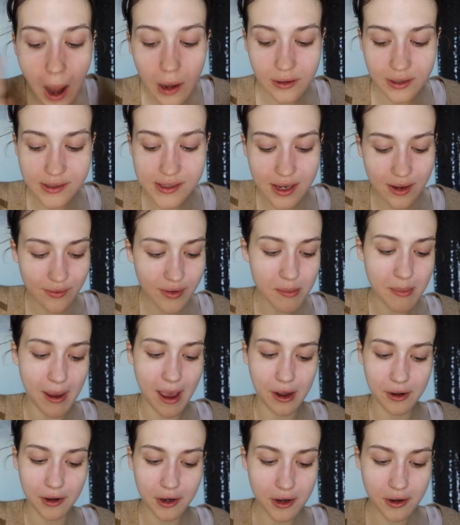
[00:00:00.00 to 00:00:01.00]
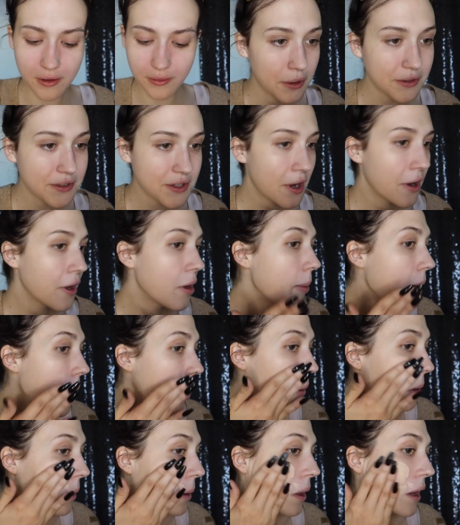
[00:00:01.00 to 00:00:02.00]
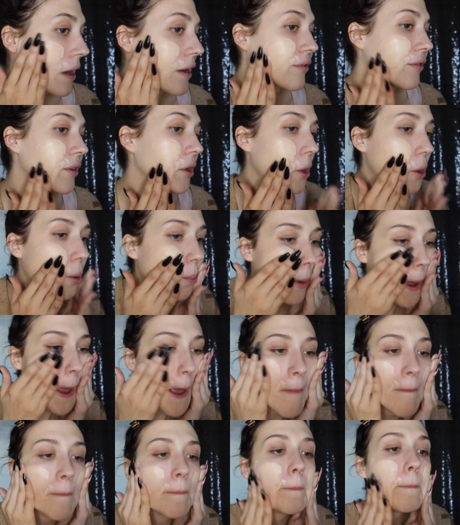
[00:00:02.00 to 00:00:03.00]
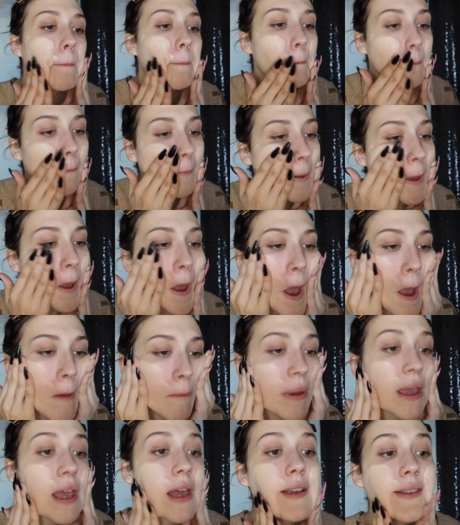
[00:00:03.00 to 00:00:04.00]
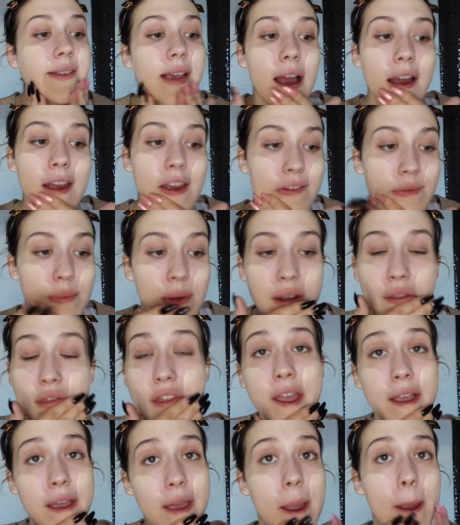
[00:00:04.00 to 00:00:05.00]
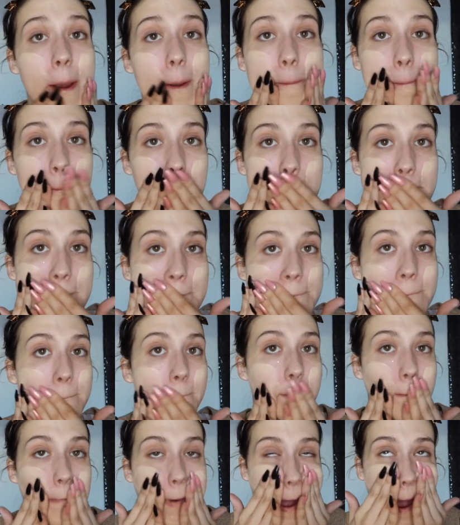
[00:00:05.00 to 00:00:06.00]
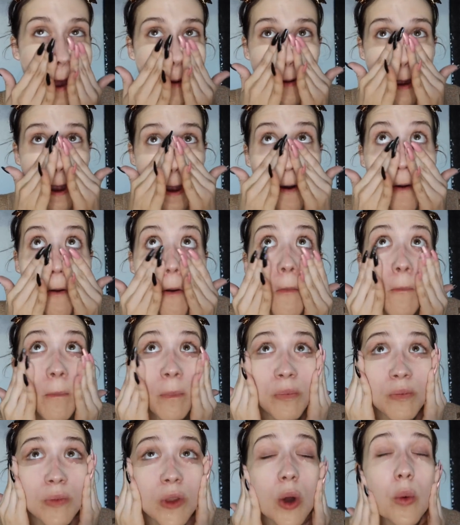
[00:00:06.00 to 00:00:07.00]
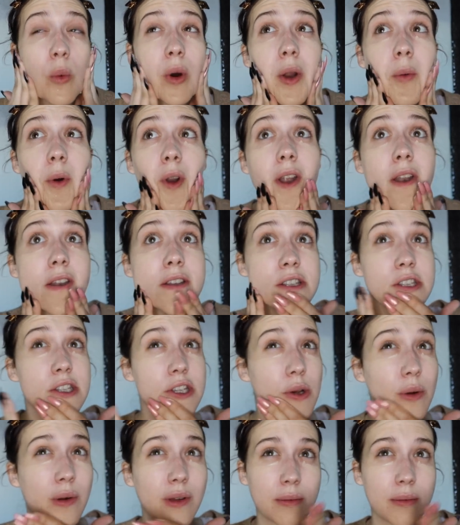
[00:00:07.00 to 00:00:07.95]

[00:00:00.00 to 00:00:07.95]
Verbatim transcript: Does it even matter? Let's talk about life a little bit because I've been thinking about what I want to do